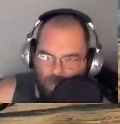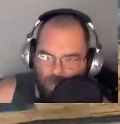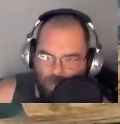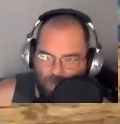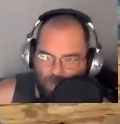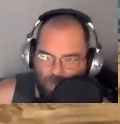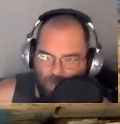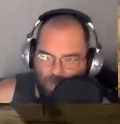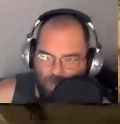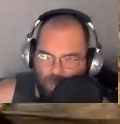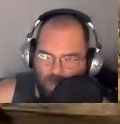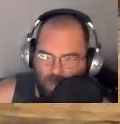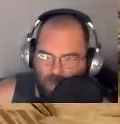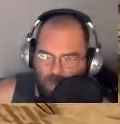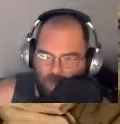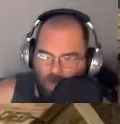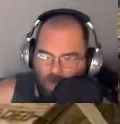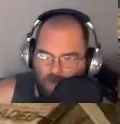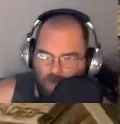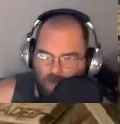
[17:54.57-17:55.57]

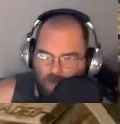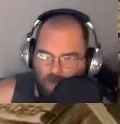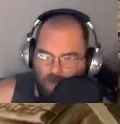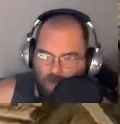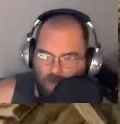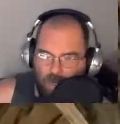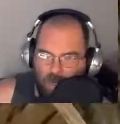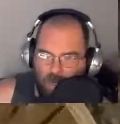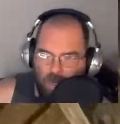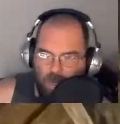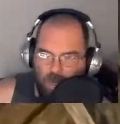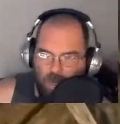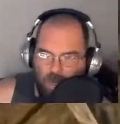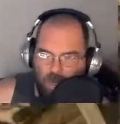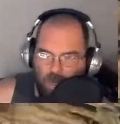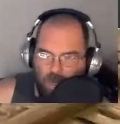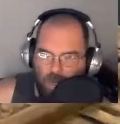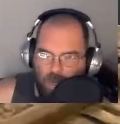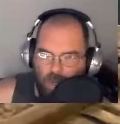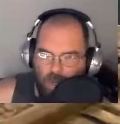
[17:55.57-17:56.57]

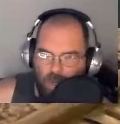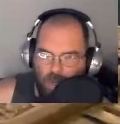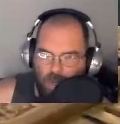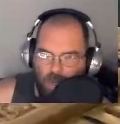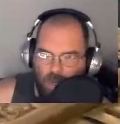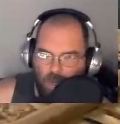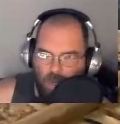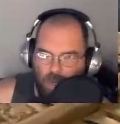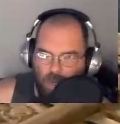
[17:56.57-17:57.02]
No one is speaking in this clip.